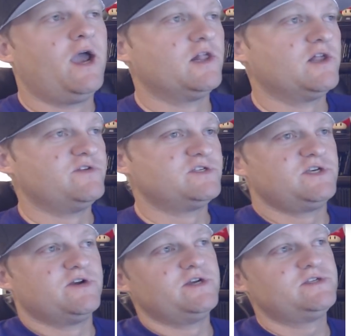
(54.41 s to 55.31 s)
and I love this
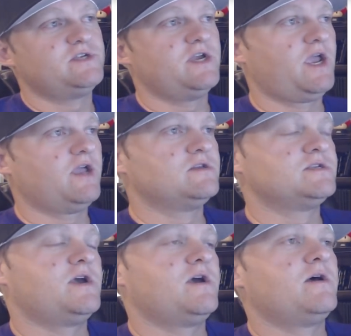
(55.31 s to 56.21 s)
series,
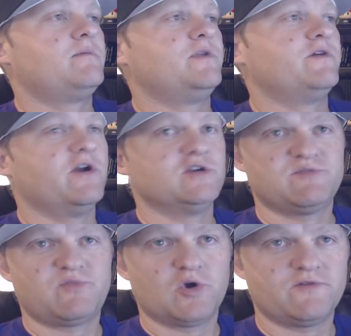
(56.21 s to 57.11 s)
and um, they're very
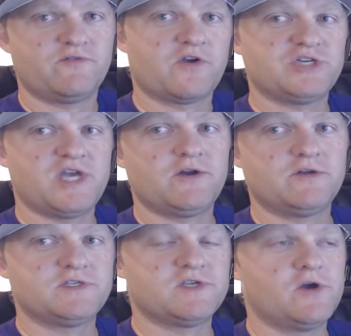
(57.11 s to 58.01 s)
supportive of our
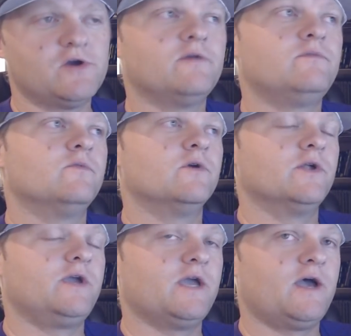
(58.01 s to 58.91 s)
channel, so it really...